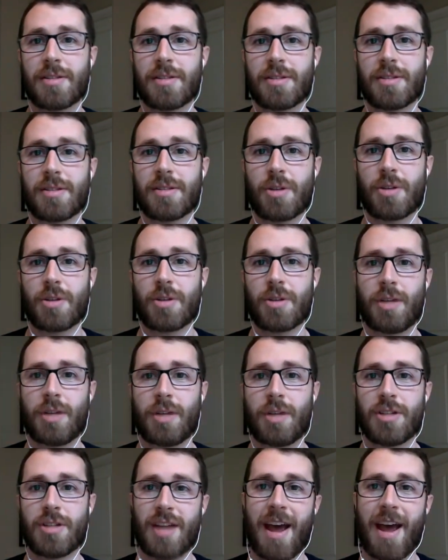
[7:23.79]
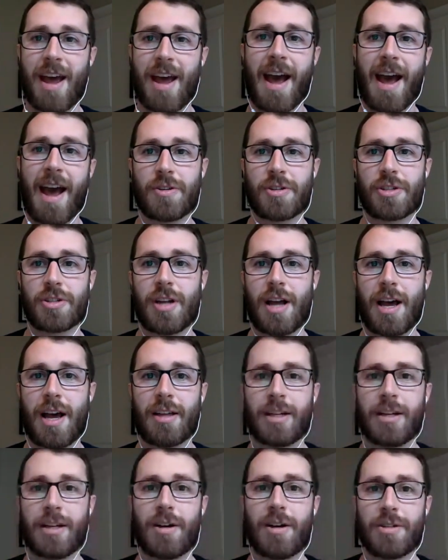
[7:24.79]
so they just add
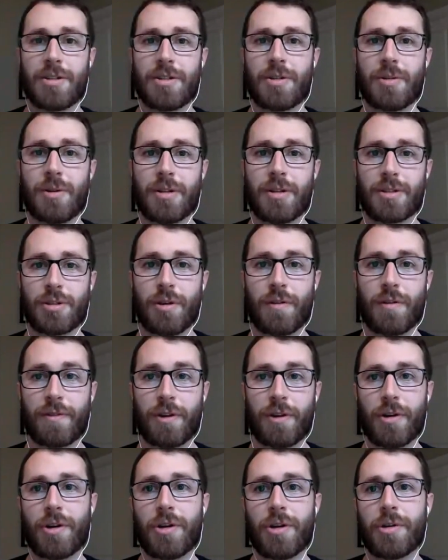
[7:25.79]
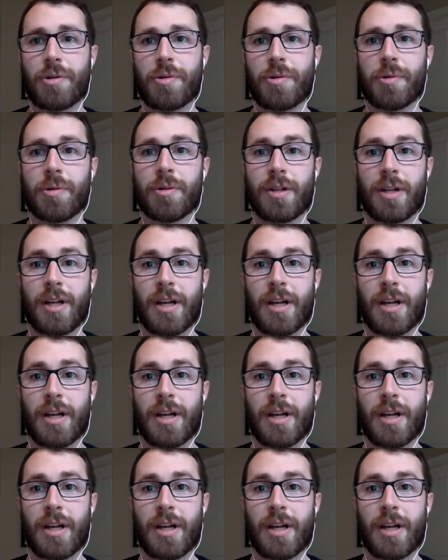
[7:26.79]
functionality onto it. So if you're new,